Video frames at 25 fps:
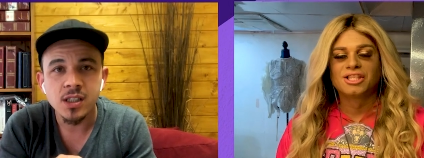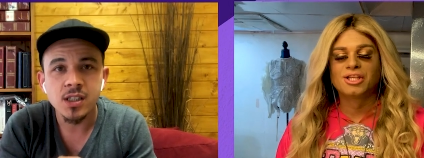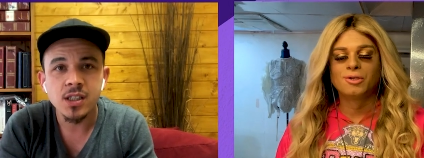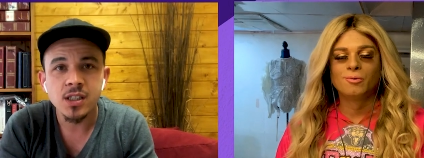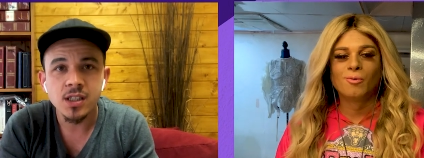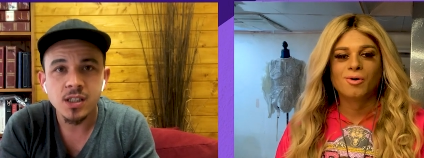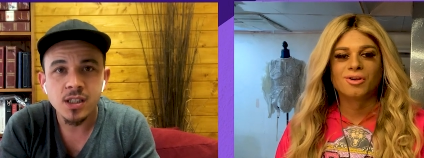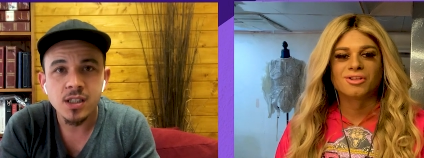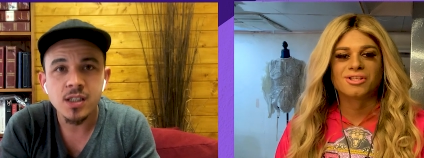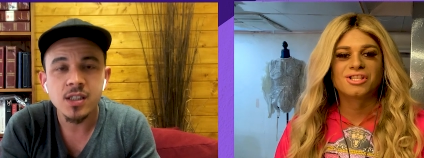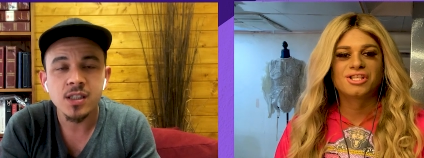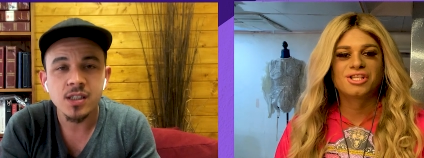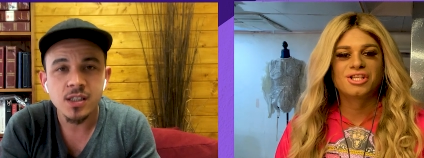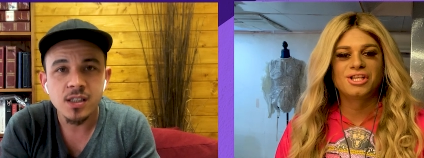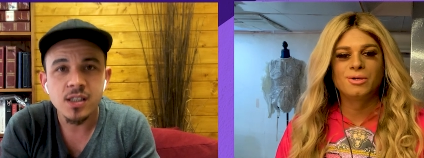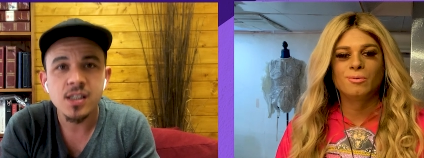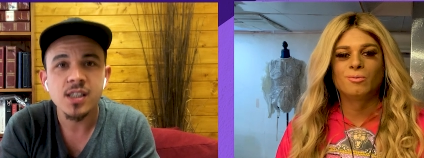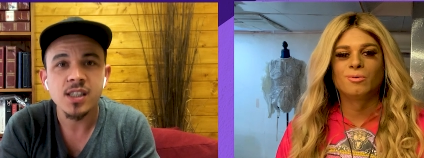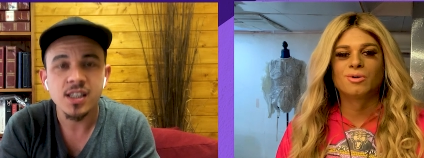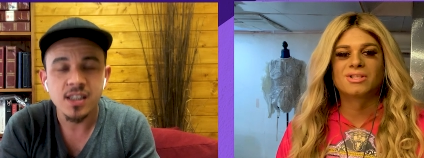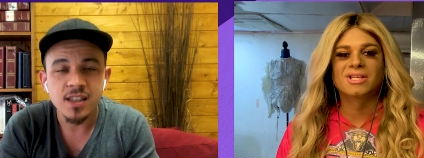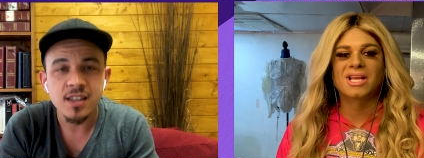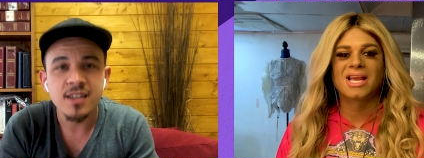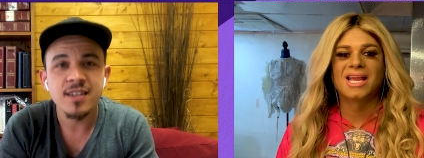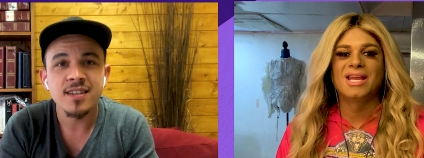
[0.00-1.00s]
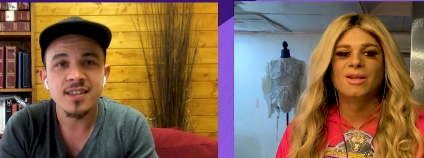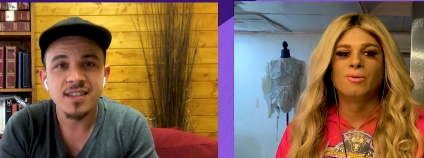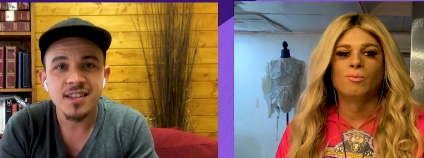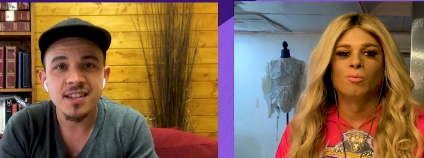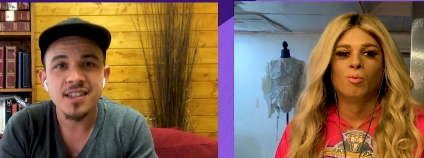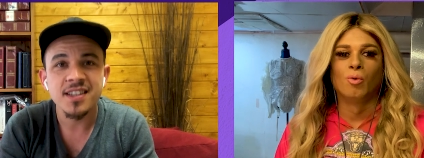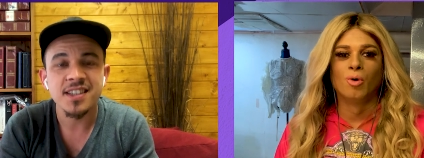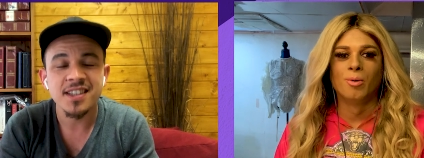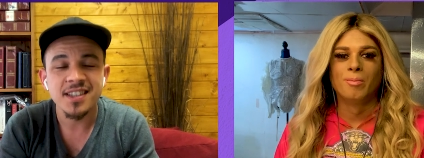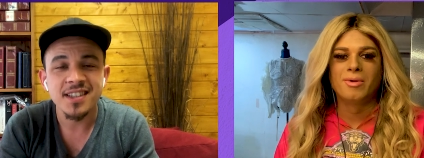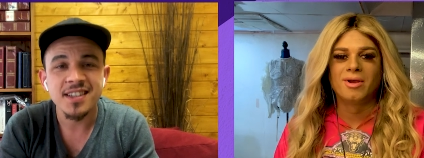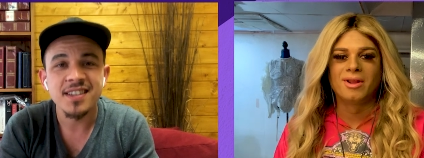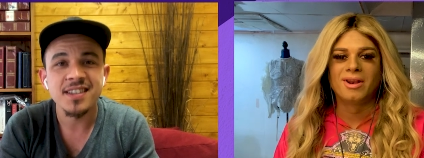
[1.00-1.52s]
Speaker 1: She was. She was a
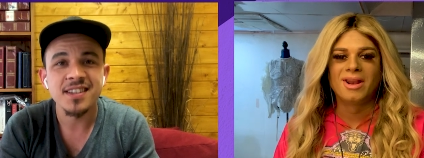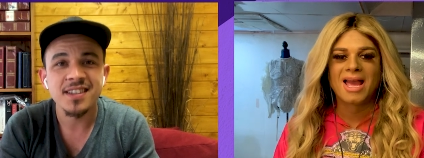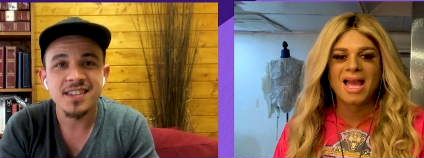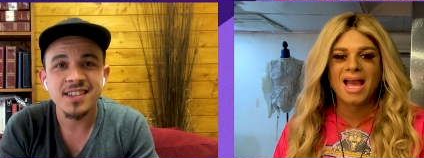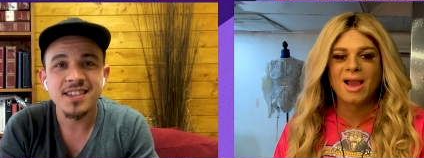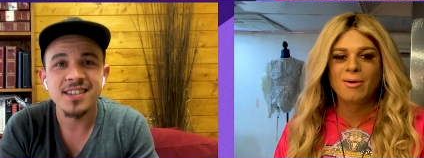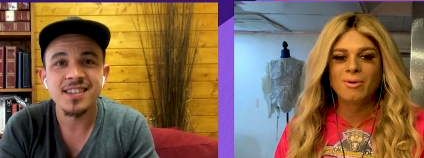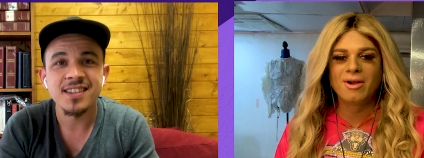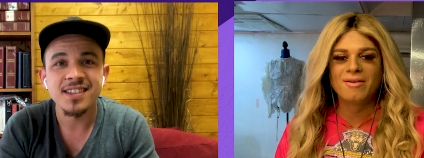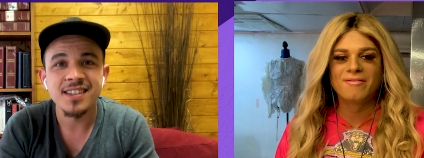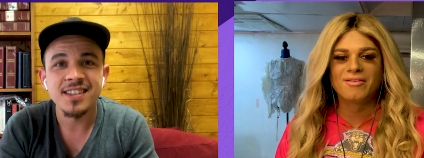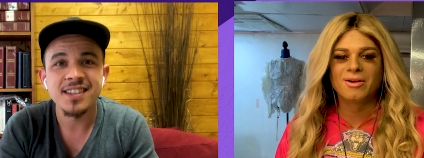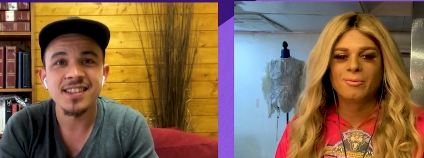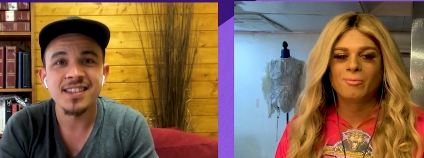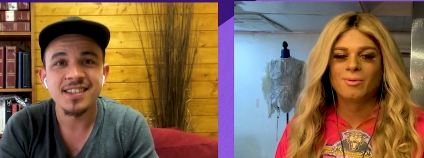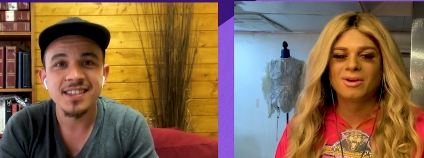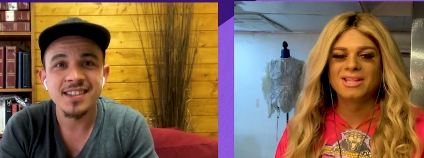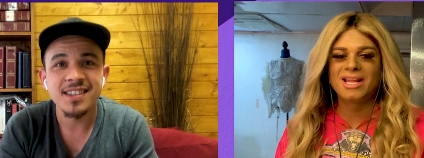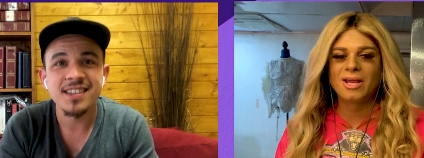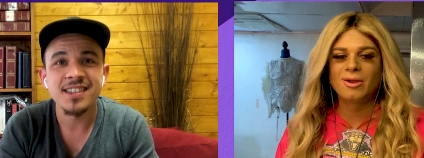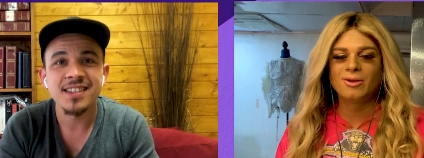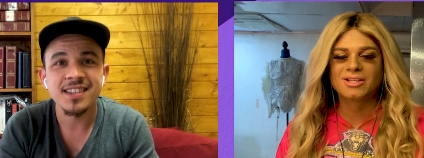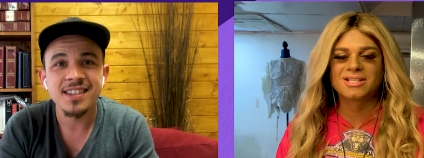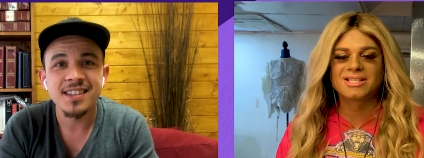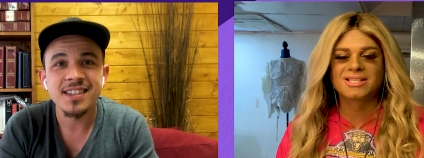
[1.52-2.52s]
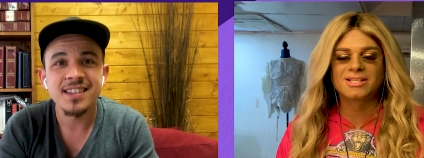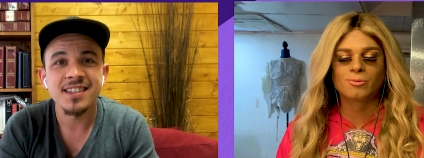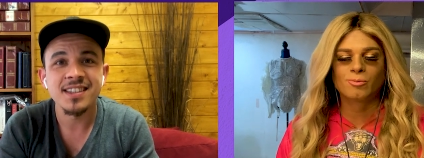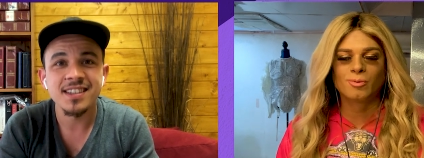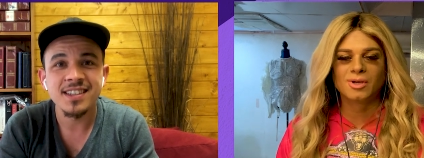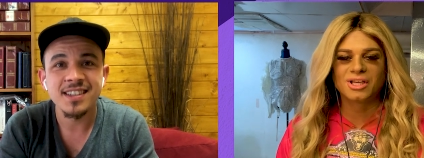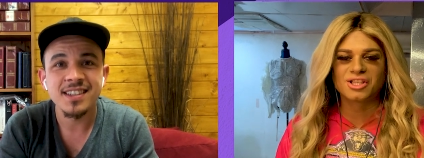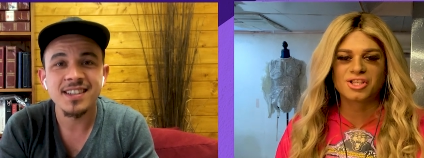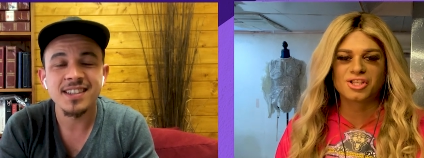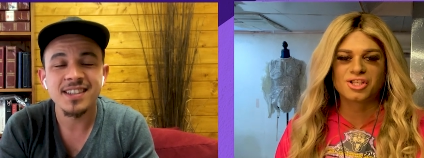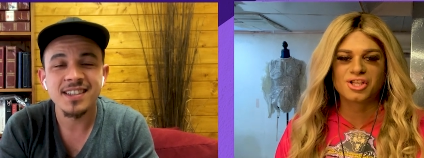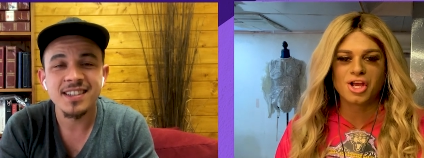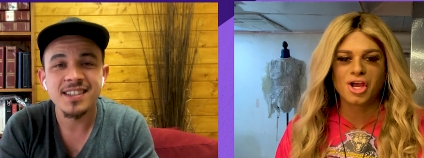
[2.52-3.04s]
woman. However, when they
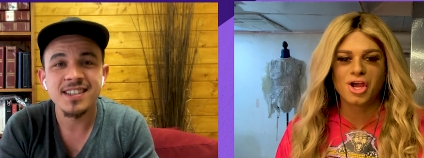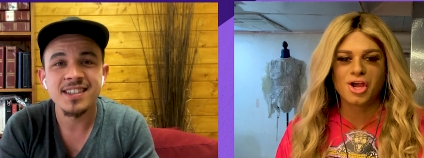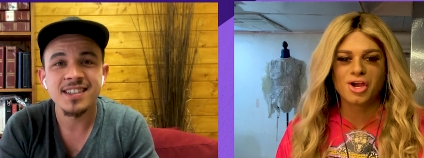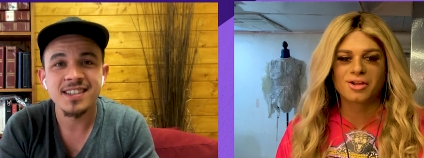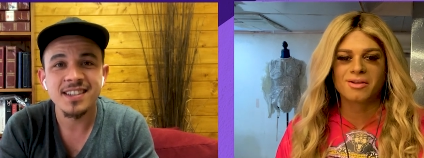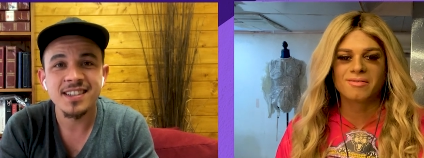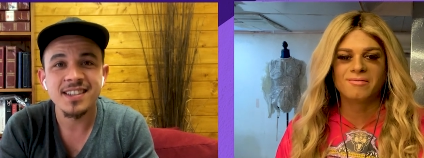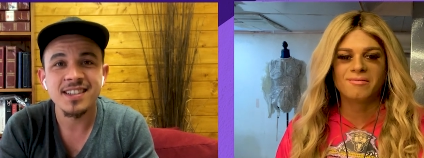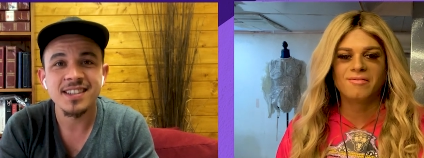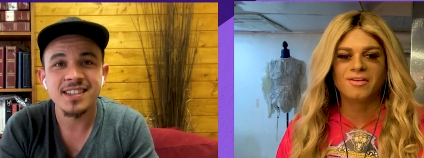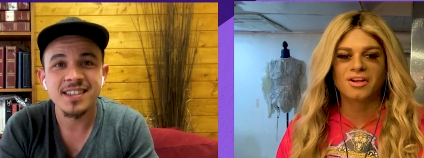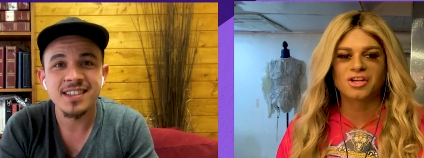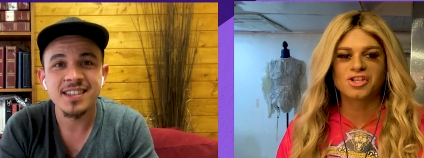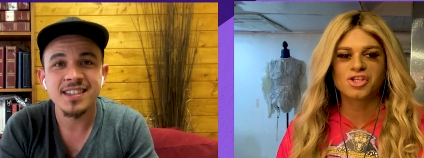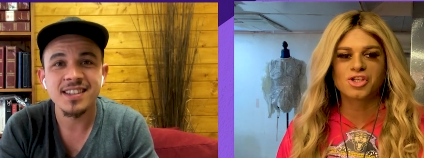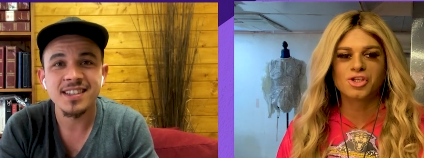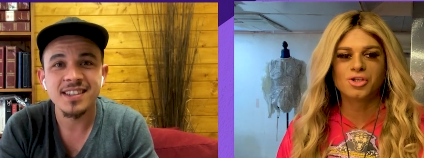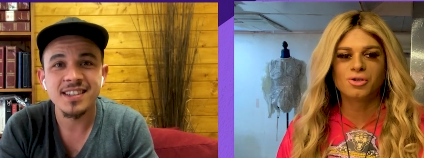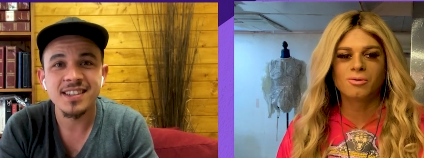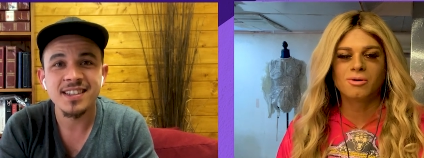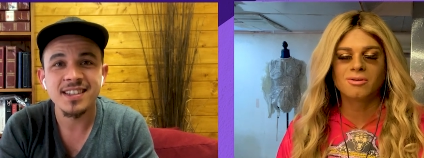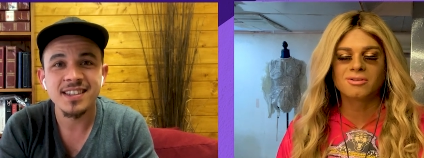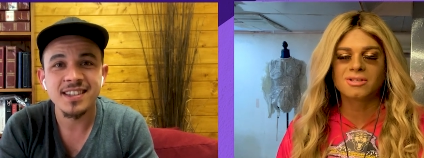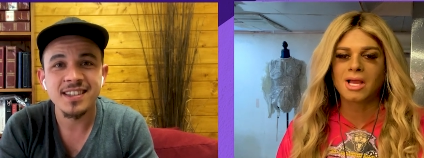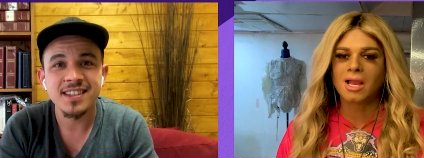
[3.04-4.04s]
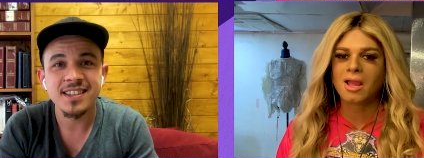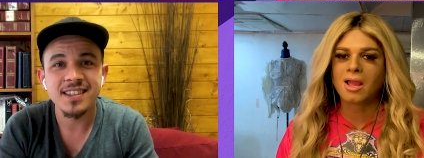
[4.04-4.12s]
switched to her confessional, I was